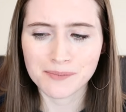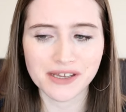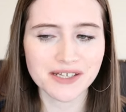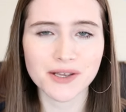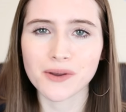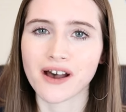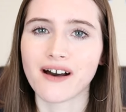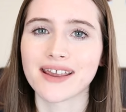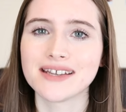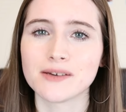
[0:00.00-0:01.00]
been so
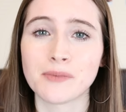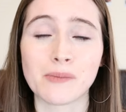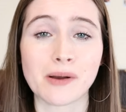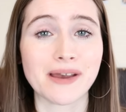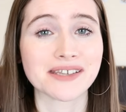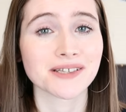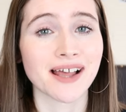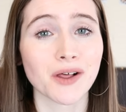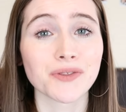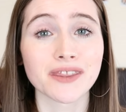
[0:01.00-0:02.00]
kind about my mental
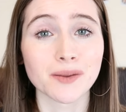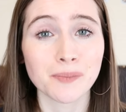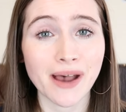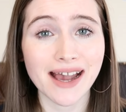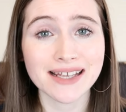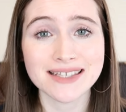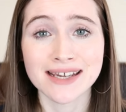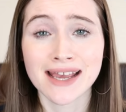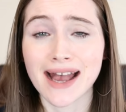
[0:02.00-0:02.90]
health in the past